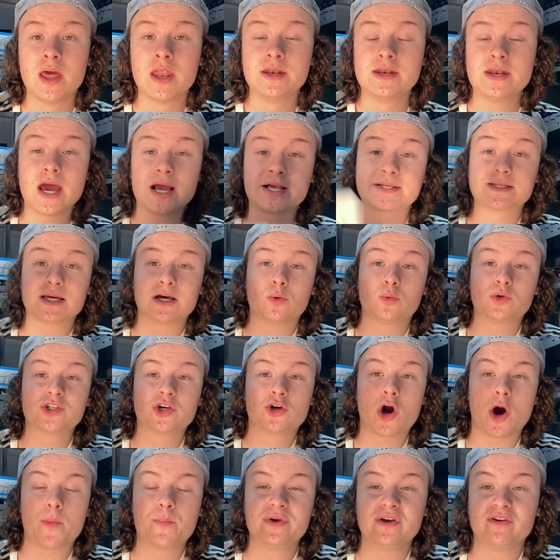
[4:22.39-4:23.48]
Next sale was a
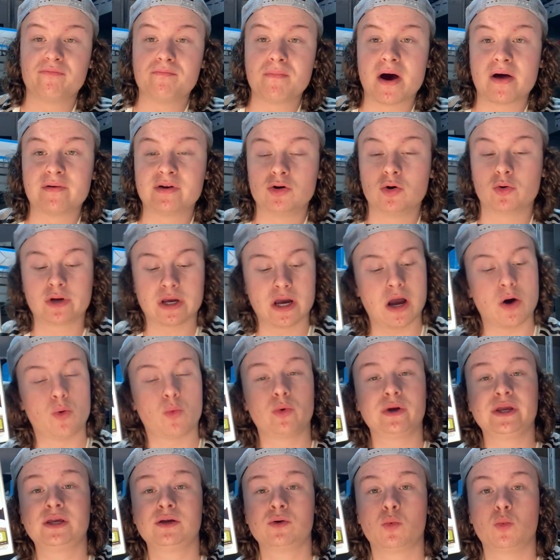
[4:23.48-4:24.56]
copy of Mario Kart
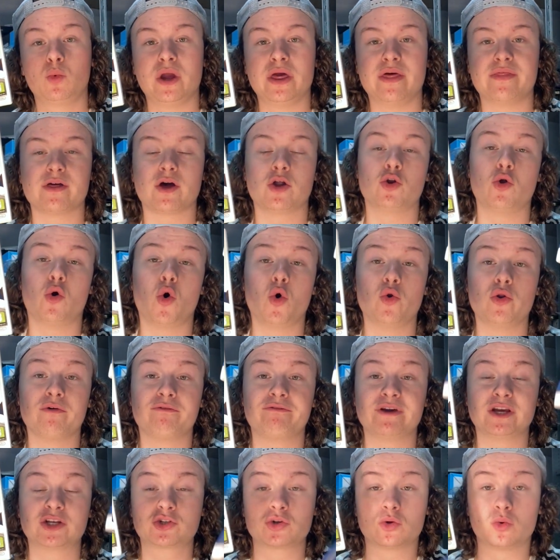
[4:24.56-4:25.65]
Wii with an
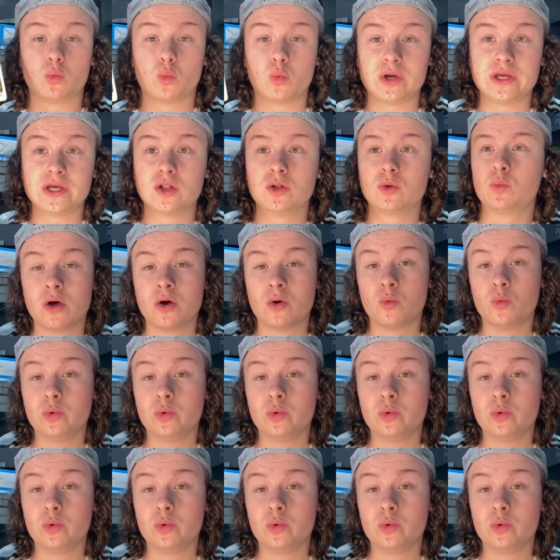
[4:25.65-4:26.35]
unofficial wheel.